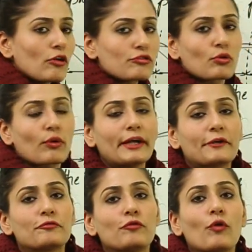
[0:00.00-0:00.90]
also
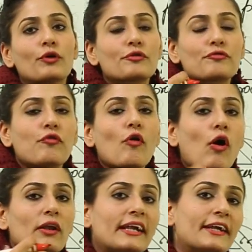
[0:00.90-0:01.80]
it won't
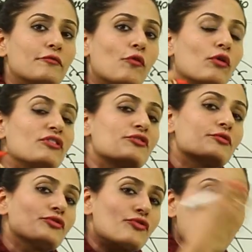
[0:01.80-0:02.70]
fall, it won't
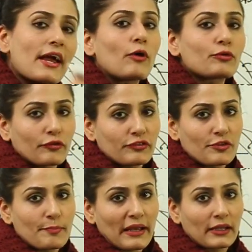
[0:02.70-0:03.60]
stray out of the
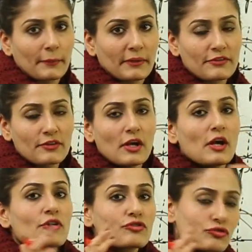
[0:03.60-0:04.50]
spec limits.
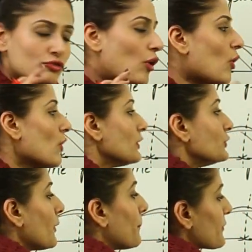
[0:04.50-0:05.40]
So your